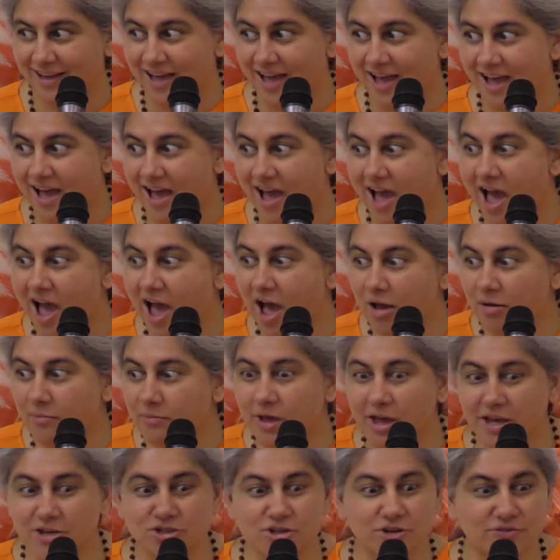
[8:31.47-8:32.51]
how
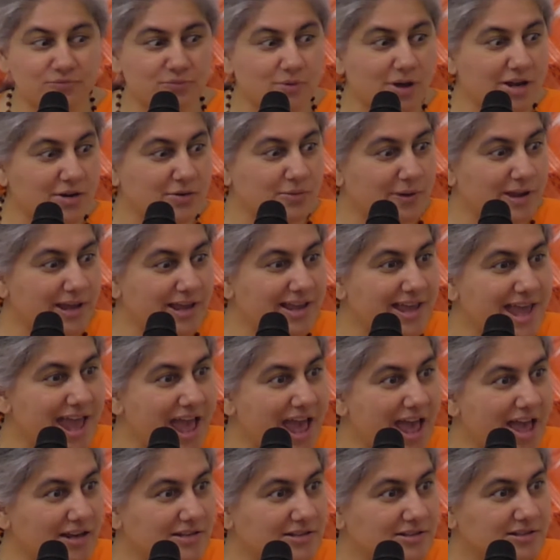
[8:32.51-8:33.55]
much of what we
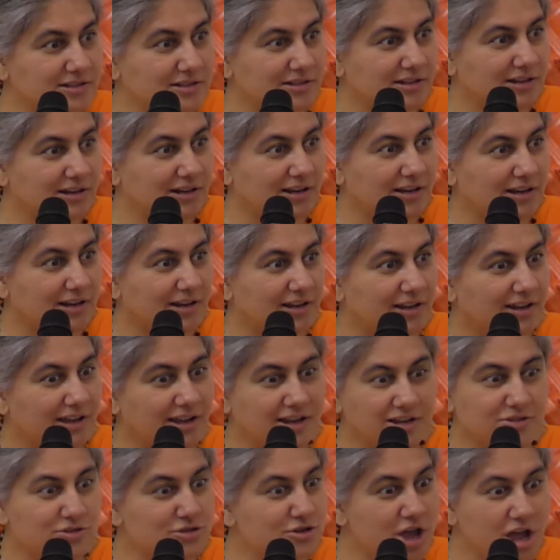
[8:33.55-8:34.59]
get
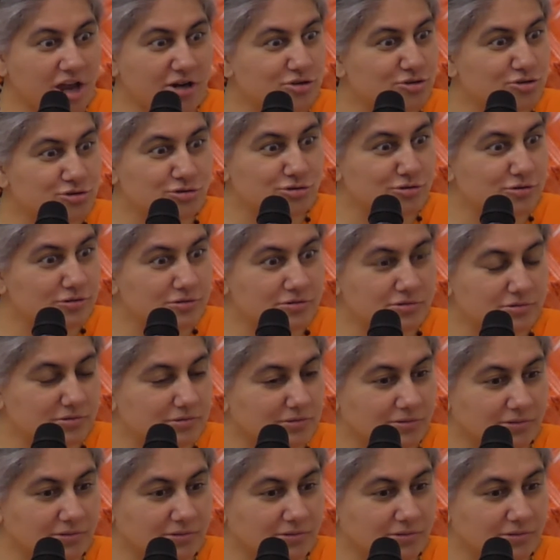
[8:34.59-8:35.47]
is not true?